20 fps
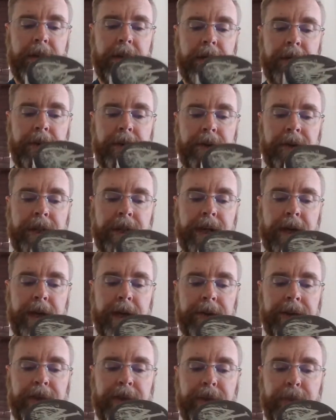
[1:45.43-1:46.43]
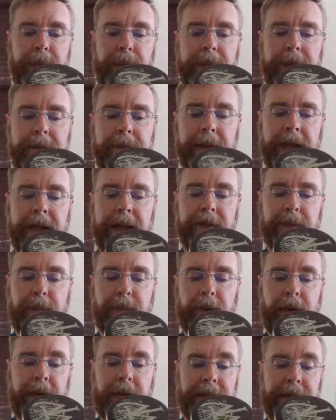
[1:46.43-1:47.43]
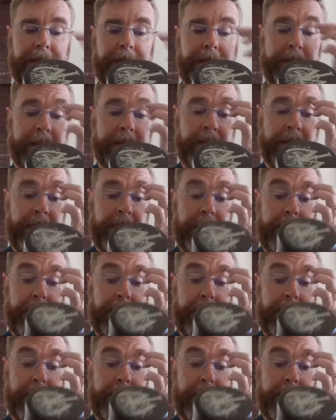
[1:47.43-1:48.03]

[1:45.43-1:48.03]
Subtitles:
using our sweet mash process,